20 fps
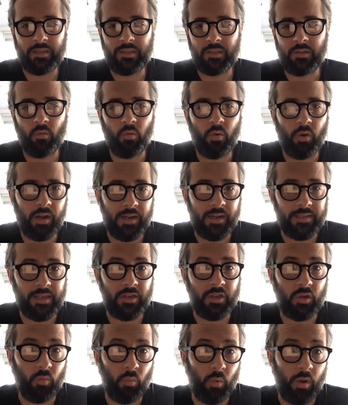
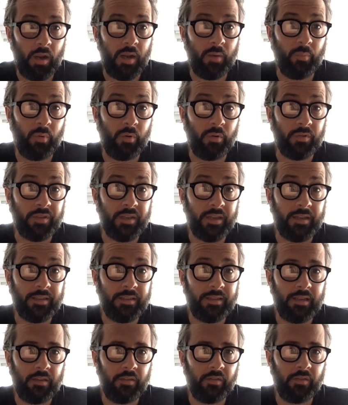organization-wide process.
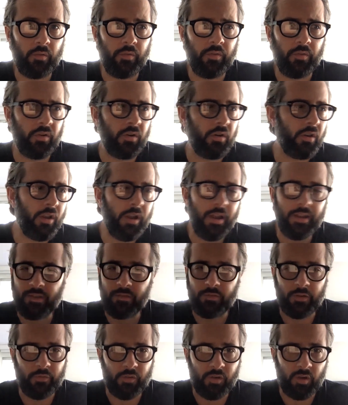And so there are lots of
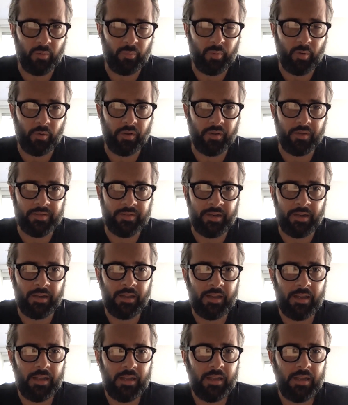different components, and
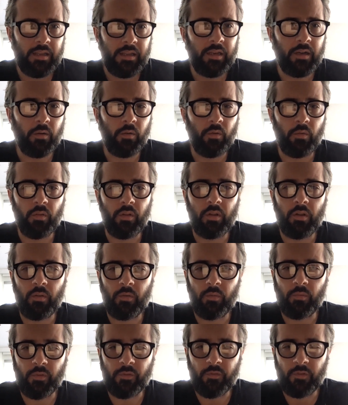I'll
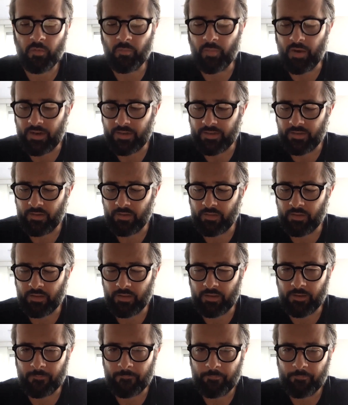refer back to
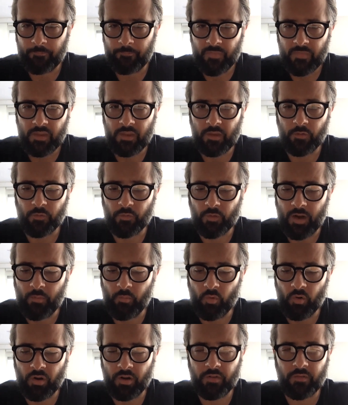the
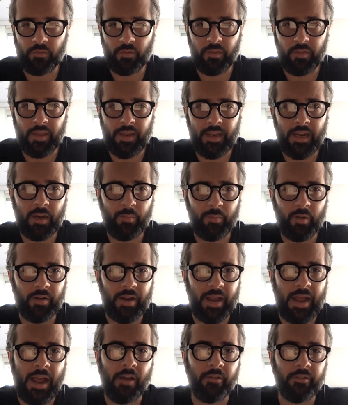framework for thinking about
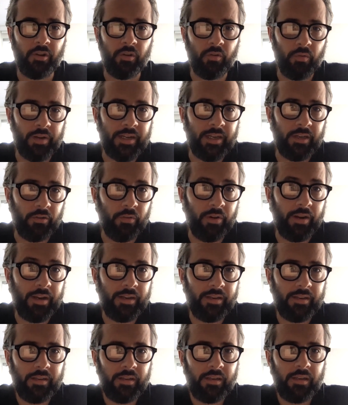how to create a great
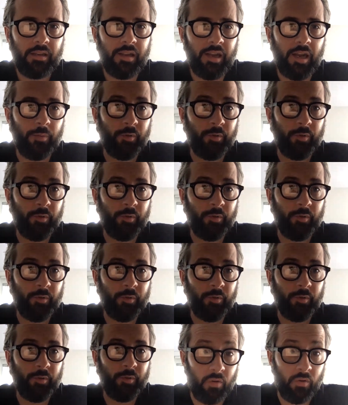
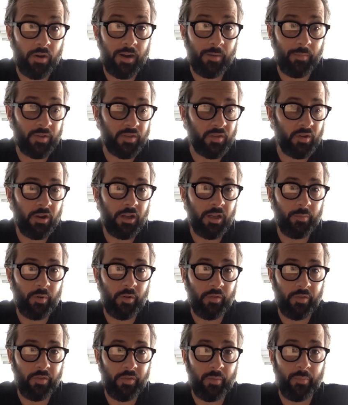optimization program. It's all
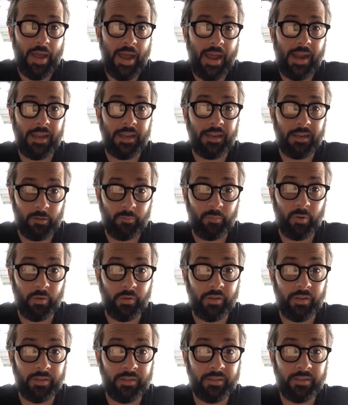about the packet
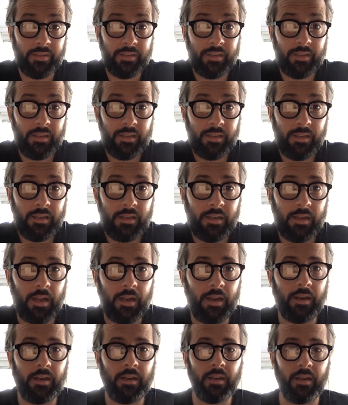components,
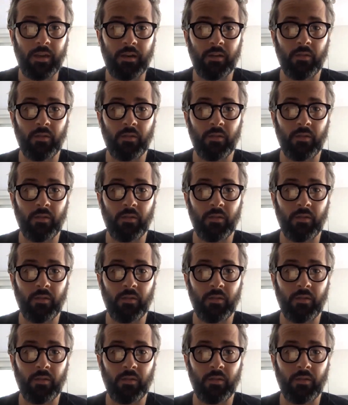like